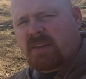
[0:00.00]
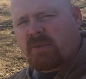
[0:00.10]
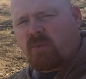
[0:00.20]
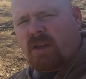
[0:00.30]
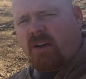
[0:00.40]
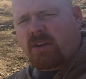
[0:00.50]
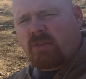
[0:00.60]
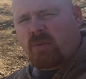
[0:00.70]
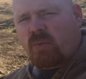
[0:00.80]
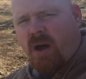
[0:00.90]
And we all
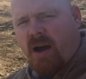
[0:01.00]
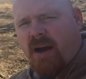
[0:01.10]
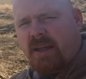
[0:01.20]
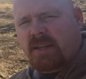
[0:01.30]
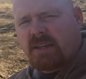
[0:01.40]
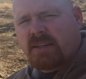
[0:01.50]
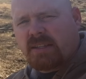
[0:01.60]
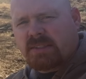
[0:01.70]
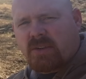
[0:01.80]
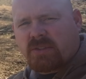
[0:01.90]
know the rod
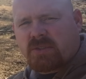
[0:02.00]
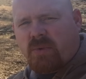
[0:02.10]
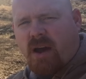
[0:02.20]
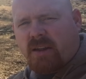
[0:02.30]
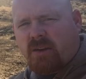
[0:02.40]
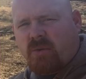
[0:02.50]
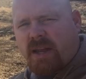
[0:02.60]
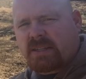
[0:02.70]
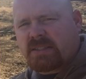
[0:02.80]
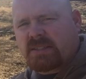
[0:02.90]
is known as the rod of
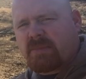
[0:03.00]
correction.